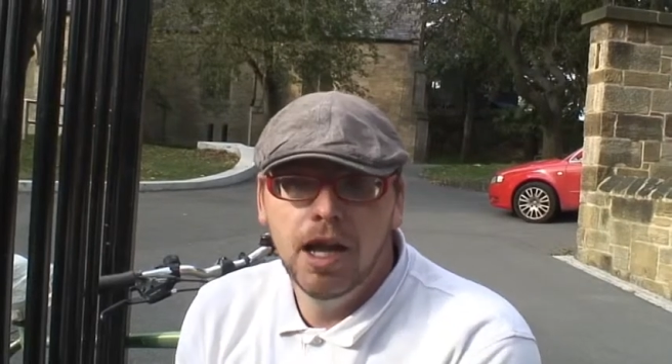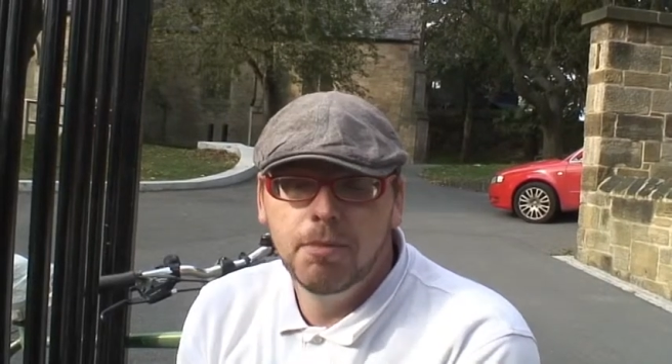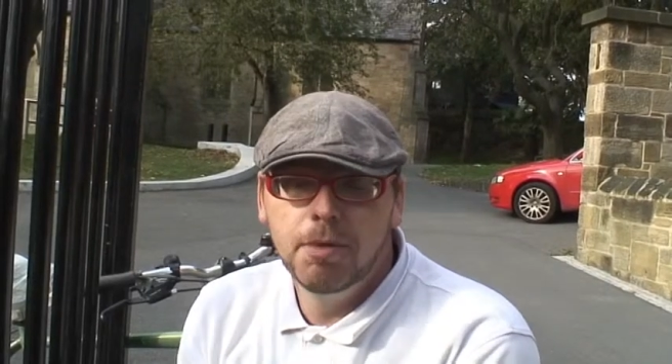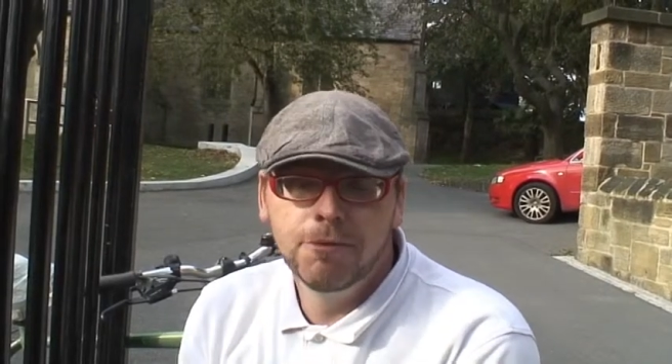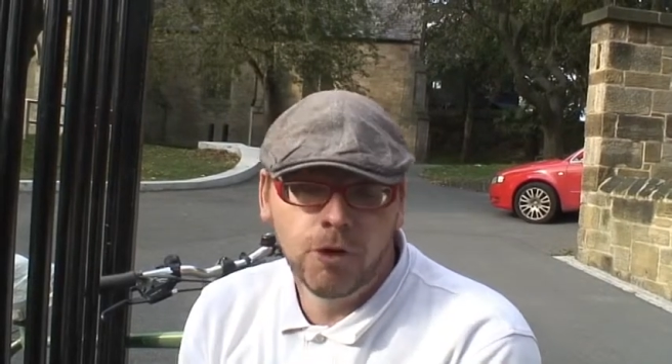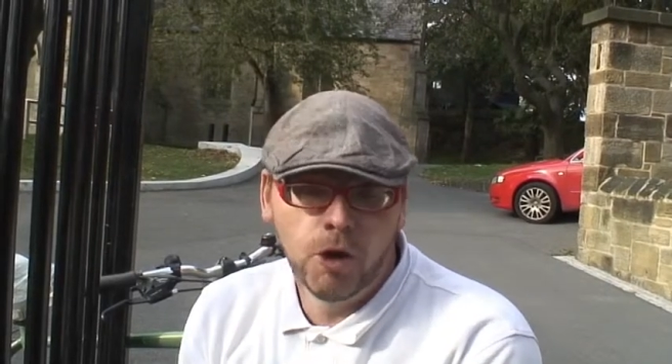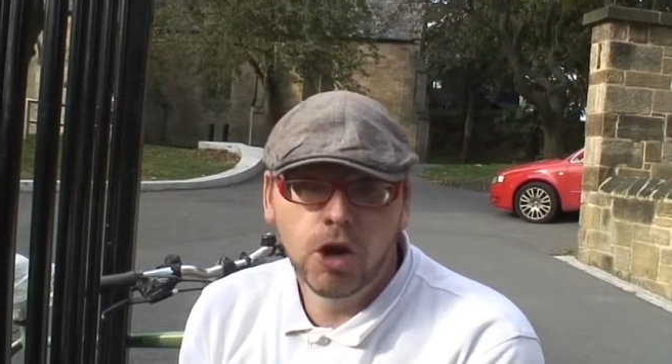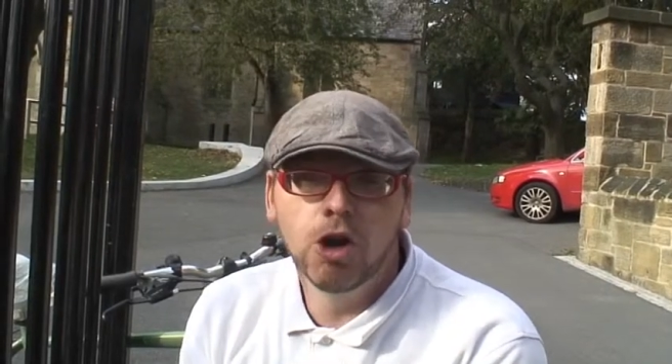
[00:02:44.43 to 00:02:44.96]

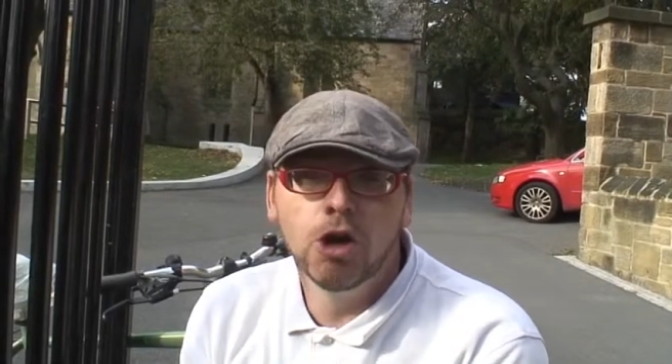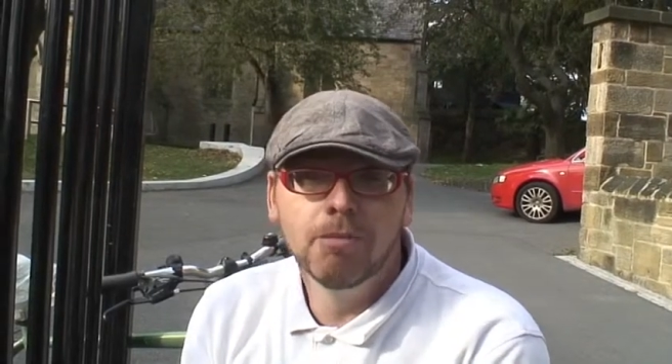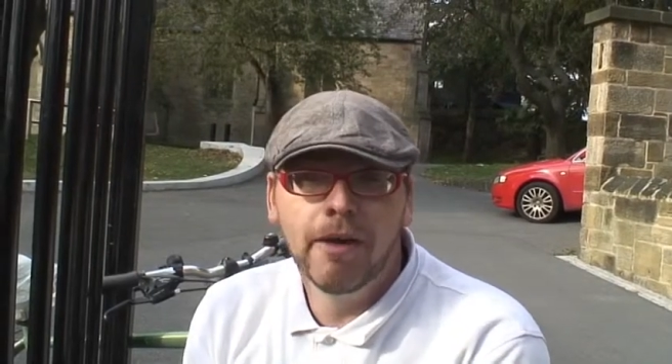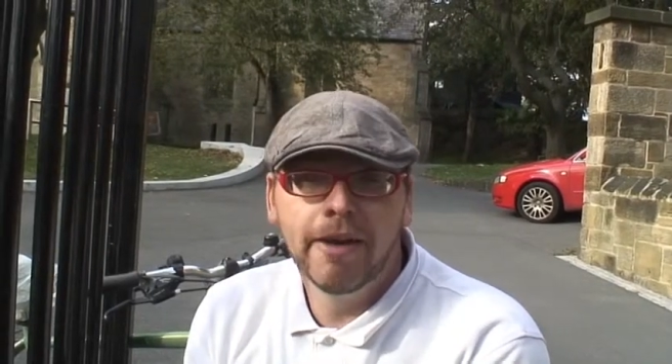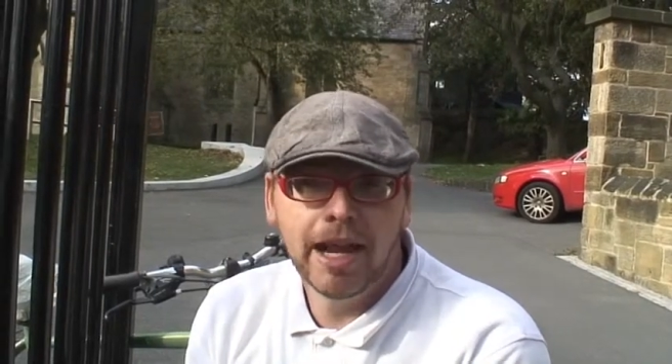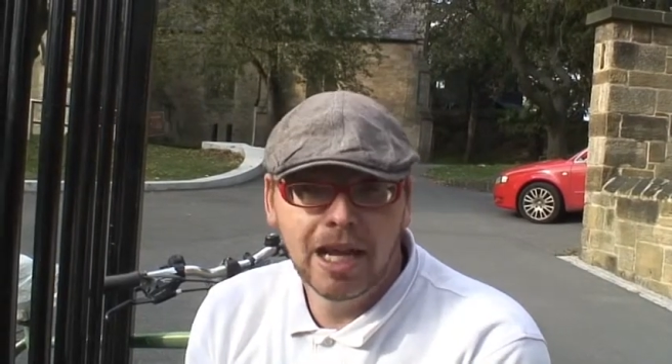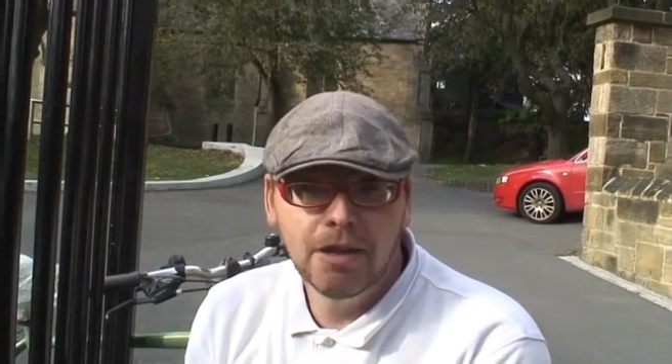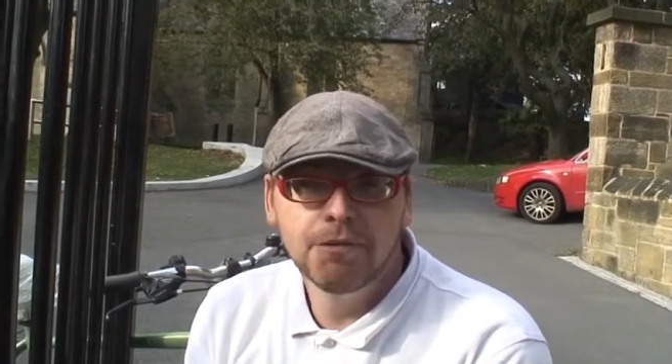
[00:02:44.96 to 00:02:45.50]
Before I got
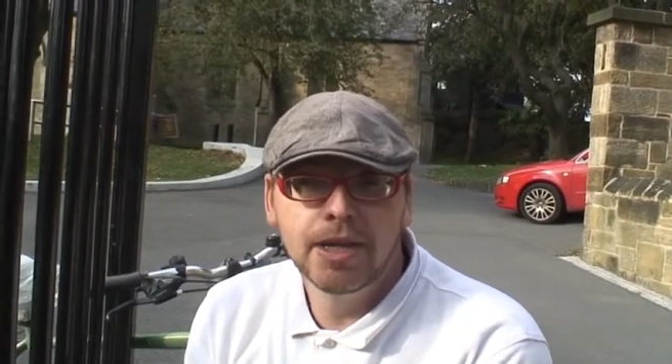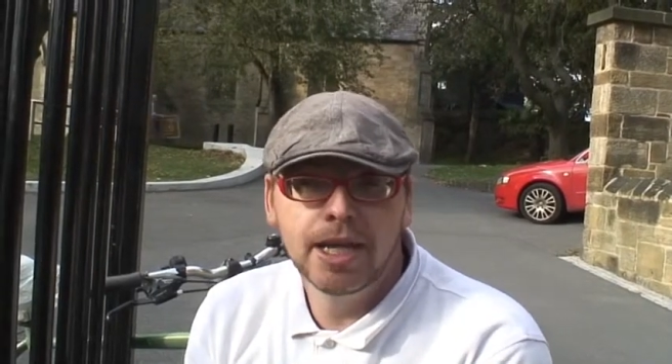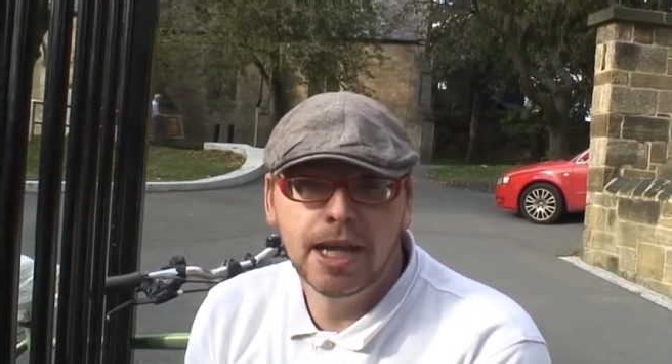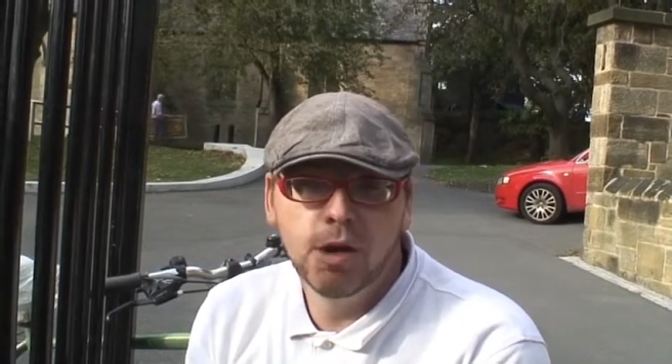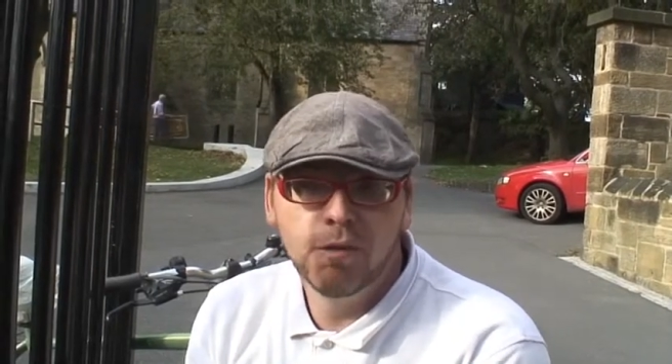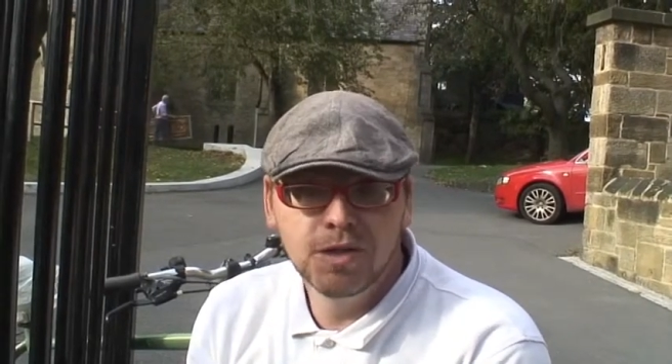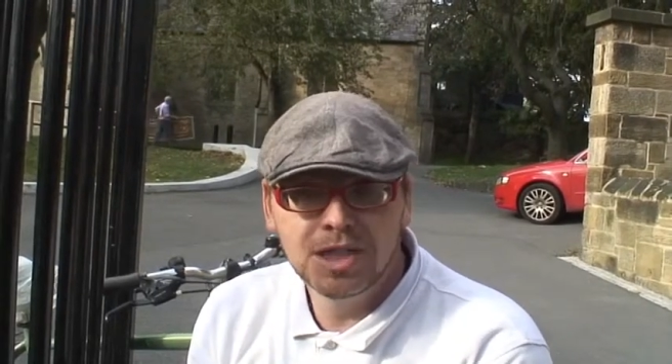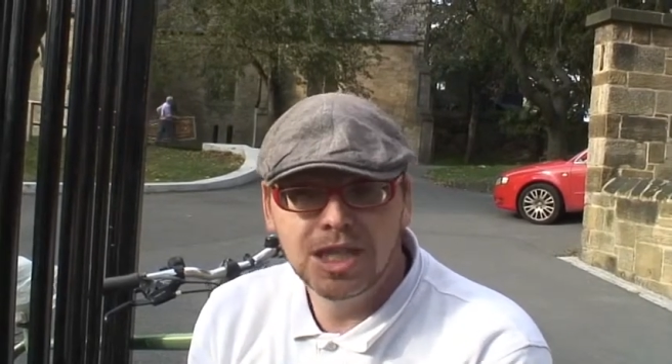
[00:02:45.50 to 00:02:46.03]
married, I lived here,
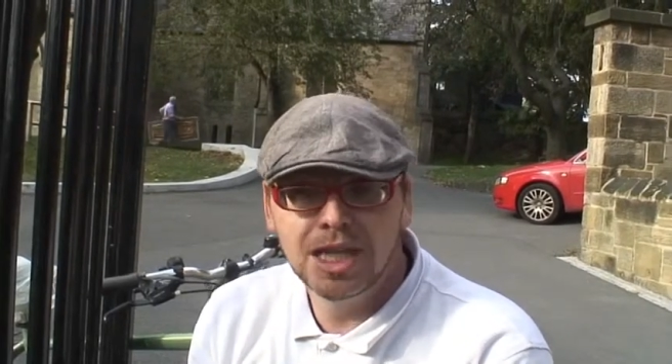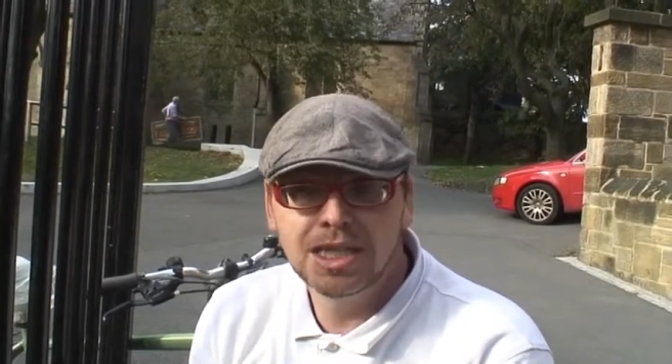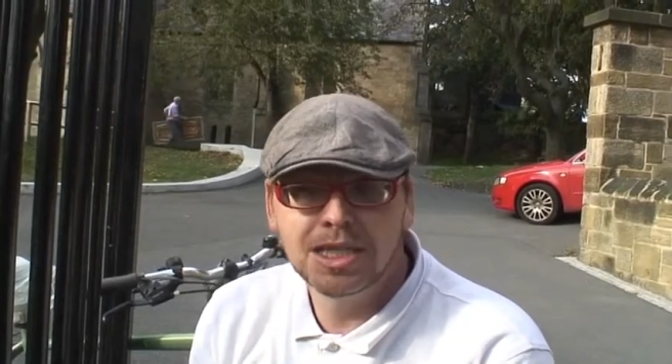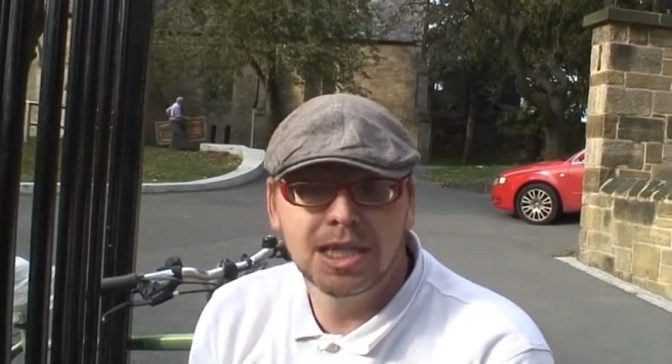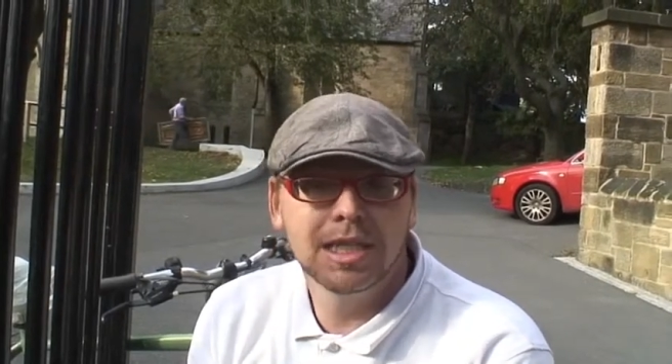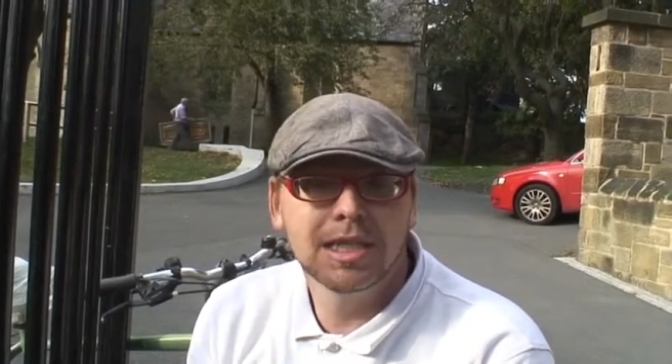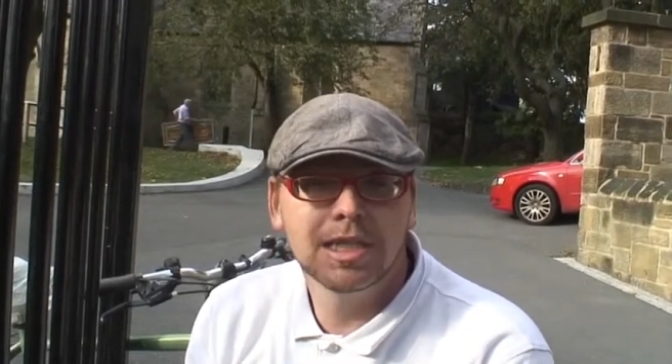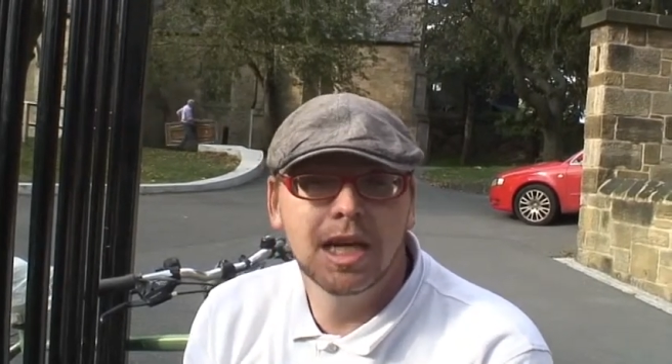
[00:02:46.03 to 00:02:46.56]
and obviously
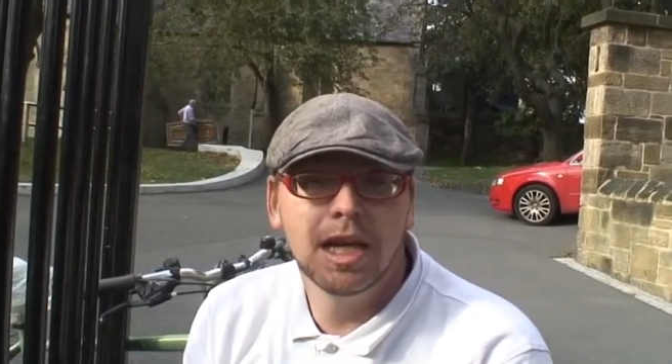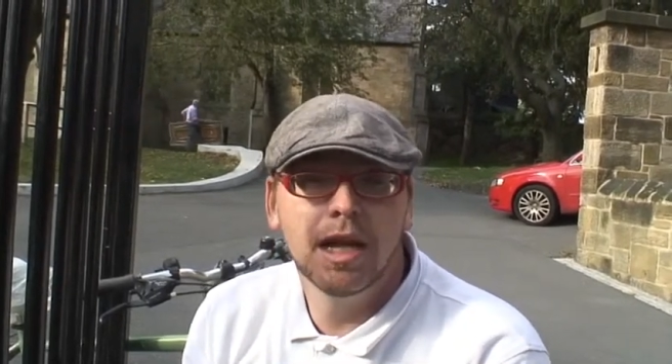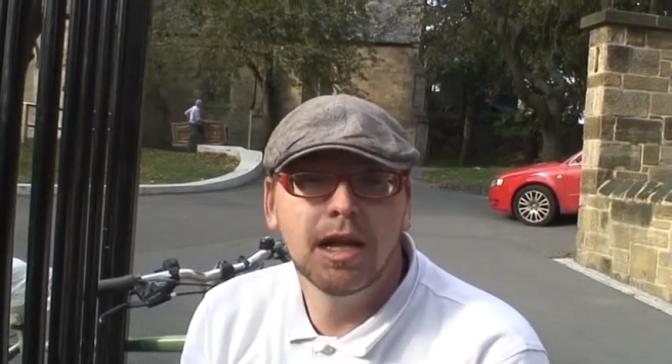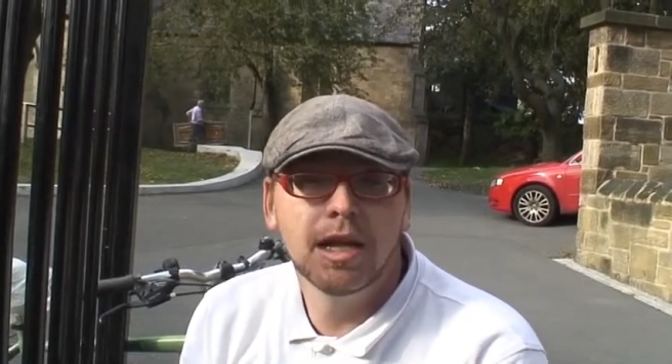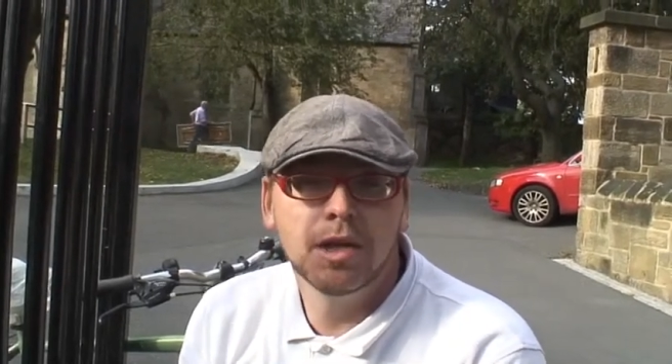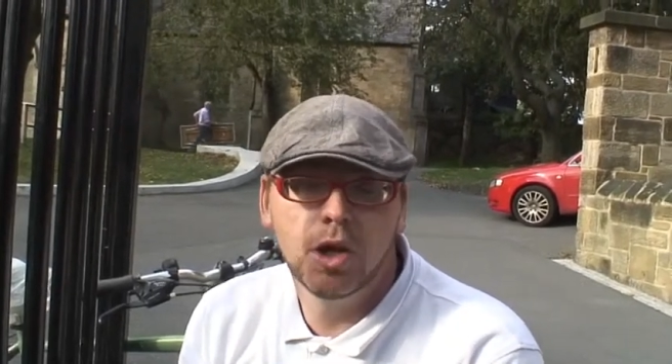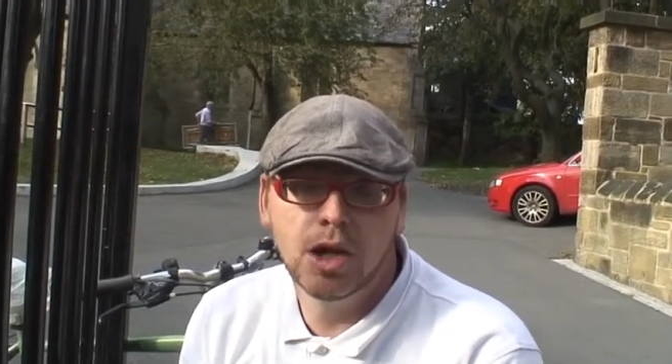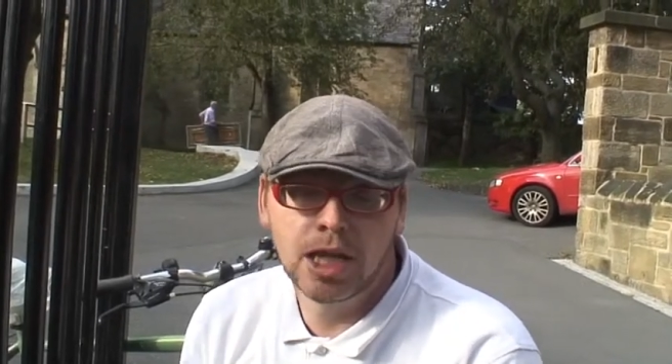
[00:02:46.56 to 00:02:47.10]
since the